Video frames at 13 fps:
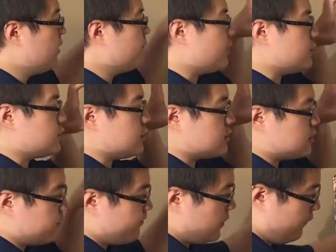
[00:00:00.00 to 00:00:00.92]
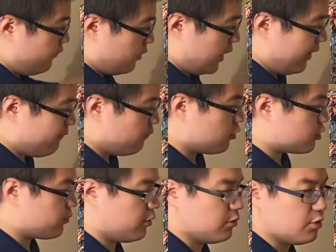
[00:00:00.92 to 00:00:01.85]
but just if you have
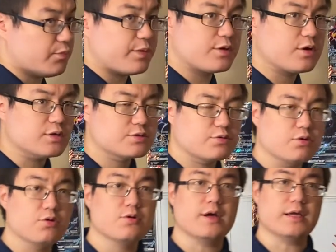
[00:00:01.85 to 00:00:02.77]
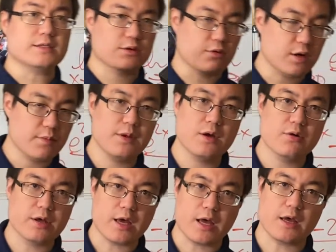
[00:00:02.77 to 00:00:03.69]
multiple load because rule, it's going to be
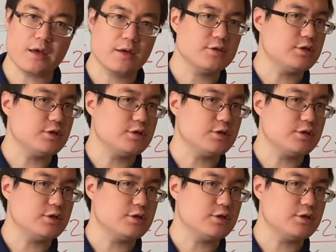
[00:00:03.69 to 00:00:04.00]
okay.